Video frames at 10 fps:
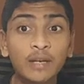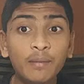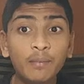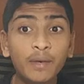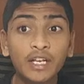
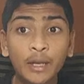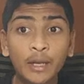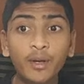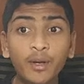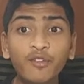number of
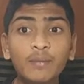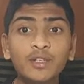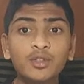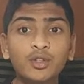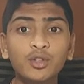elements
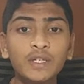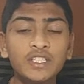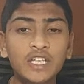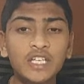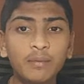should be
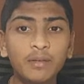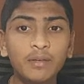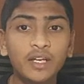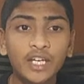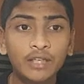same in
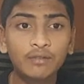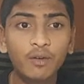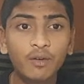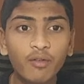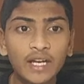
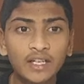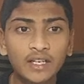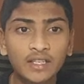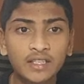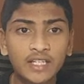equivalent
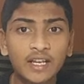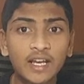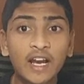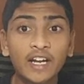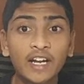set,
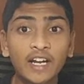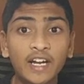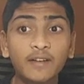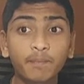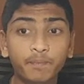and
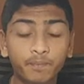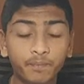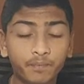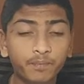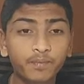
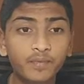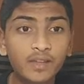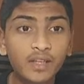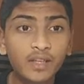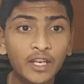
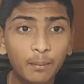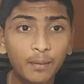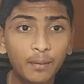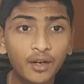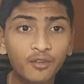number of